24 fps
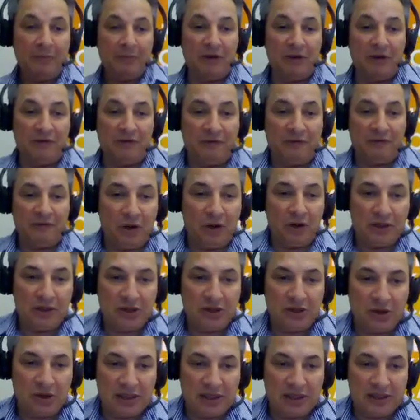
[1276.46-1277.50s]
But if the file did
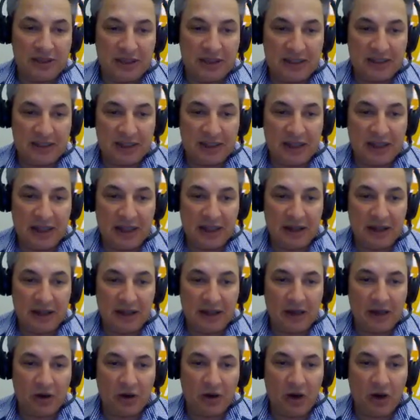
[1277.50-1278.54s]
not exist in
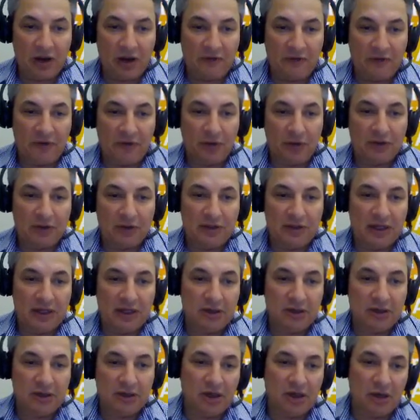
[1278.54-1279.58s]
either folders,
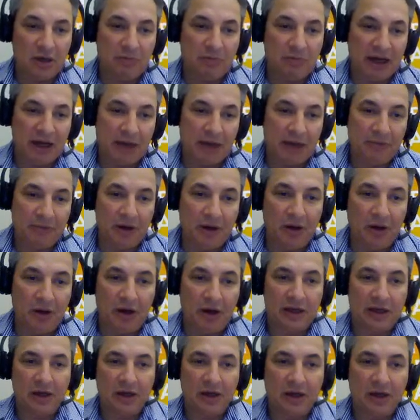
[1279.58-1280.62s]
then you'd go back up the
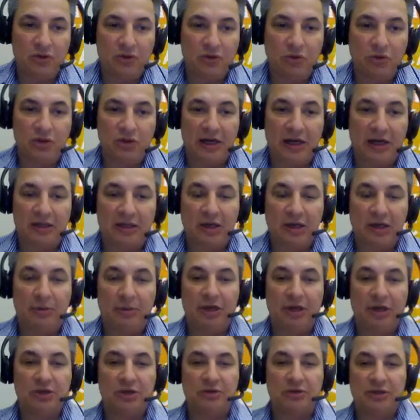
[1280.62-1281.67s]
line and go and talk to RTO
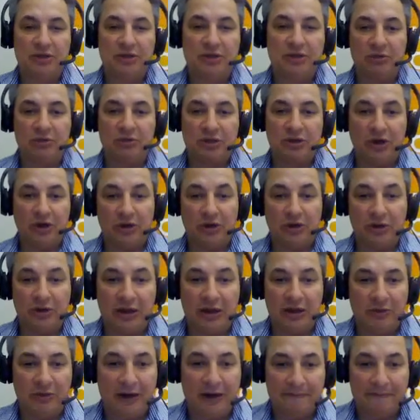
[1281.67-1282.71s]
Manager and see what's going on
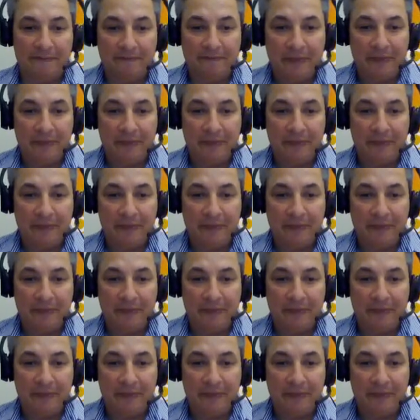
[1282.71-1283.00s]
that way.